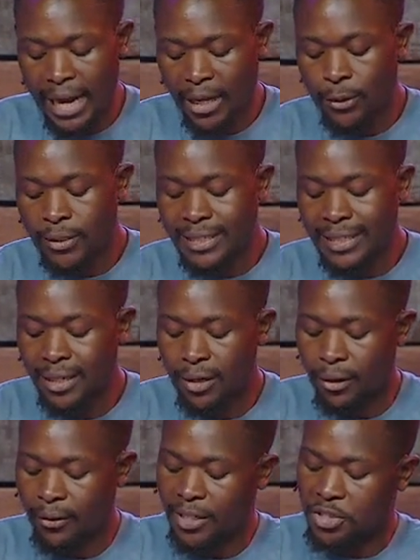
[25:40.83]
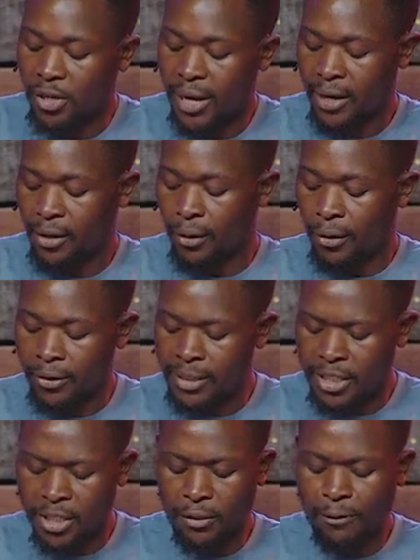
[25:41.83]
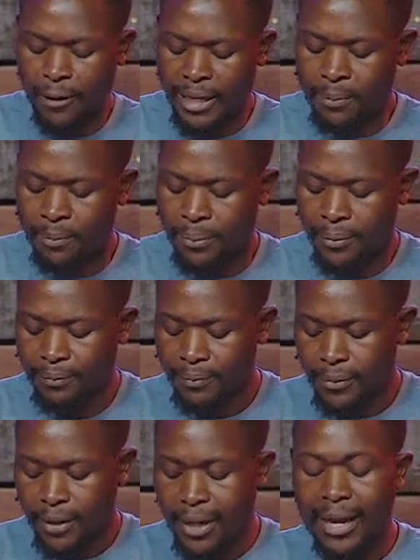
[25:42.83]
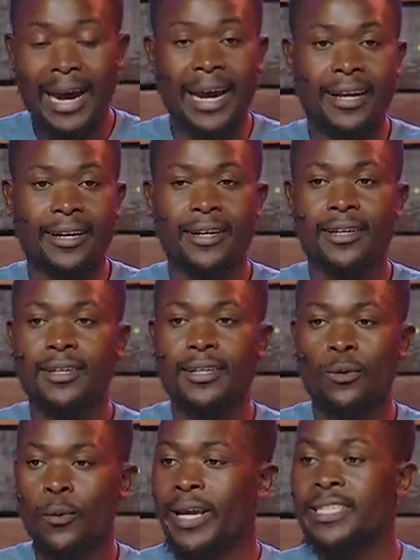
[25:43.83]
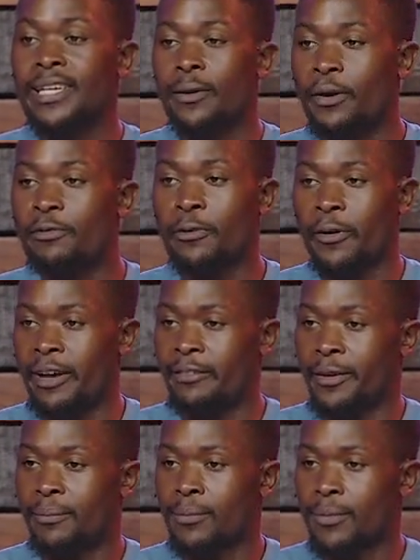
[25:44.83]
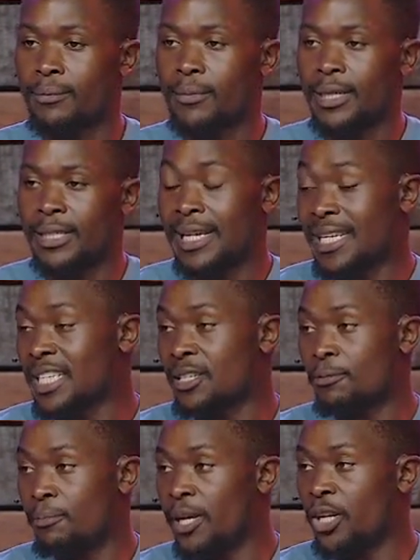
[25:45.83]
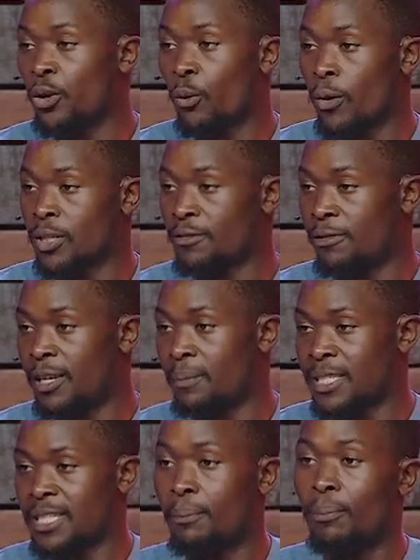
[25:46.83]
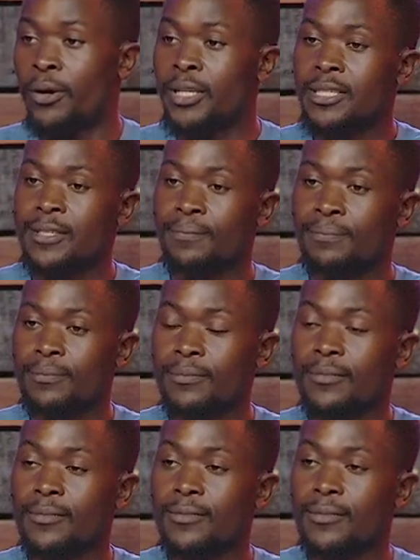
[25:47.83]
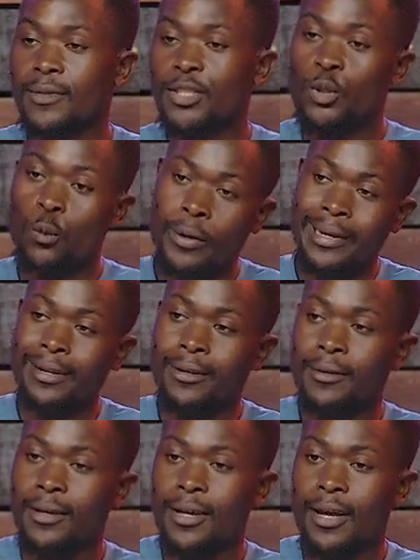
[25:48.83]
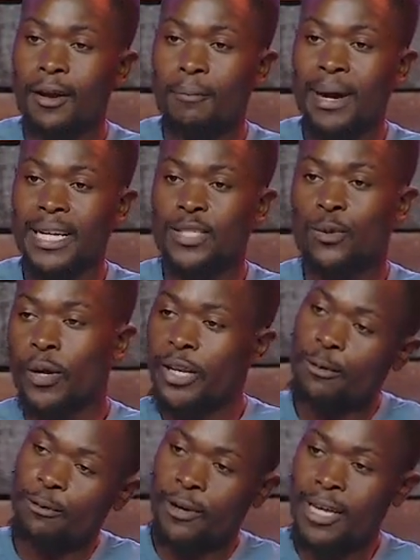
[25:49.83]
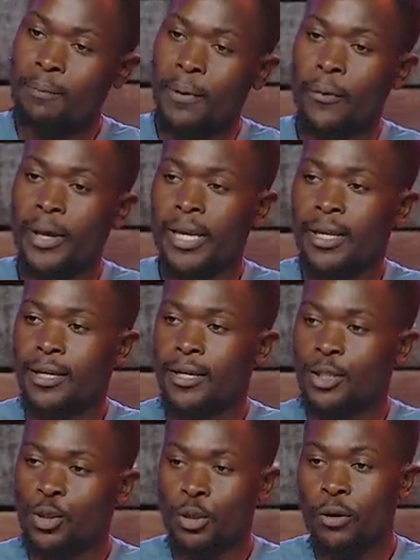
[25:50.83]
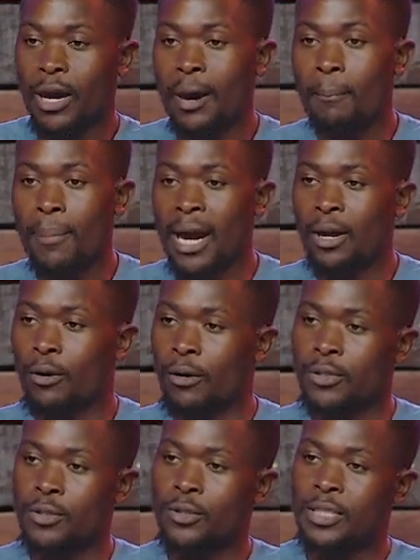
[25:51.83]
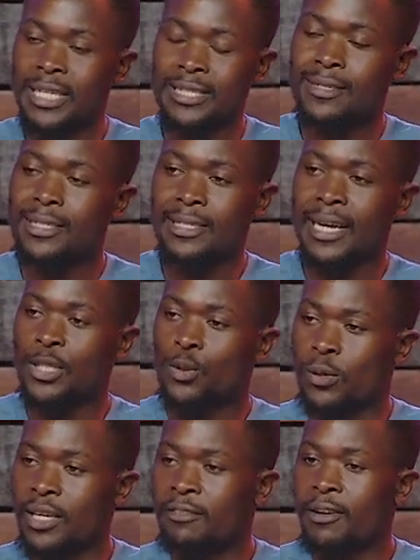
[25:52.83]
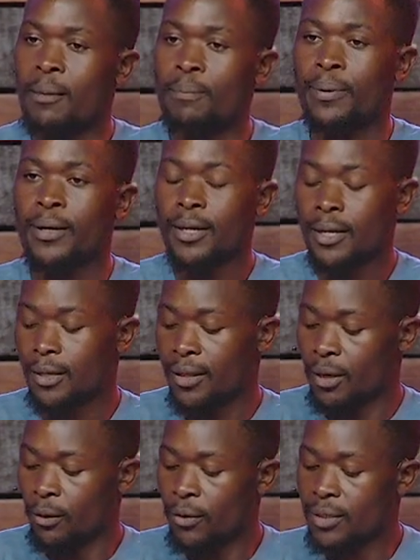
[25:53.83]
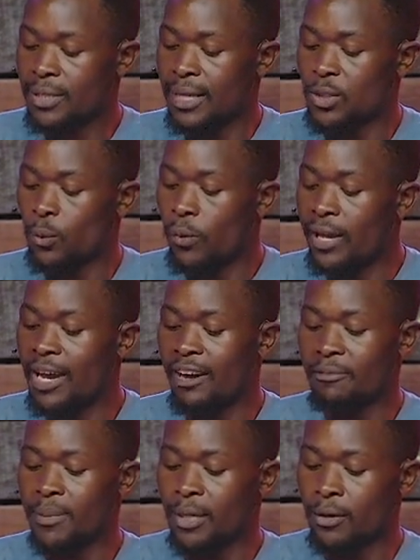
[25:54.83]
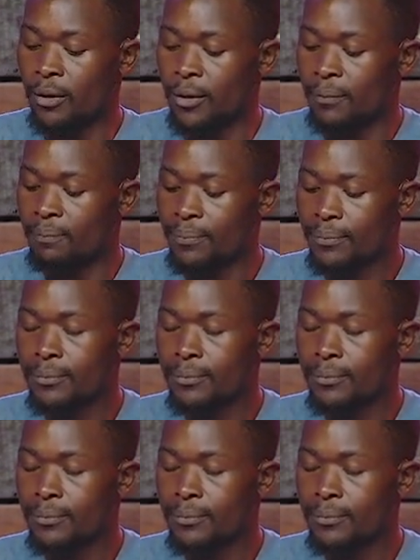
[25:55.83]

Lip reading: Are you still on the track, or did you flip and went away forever? It doesn't mean you won't flip at some point. You will. But when you flip away, do you come back, or you just decide to give up the course that we have been called?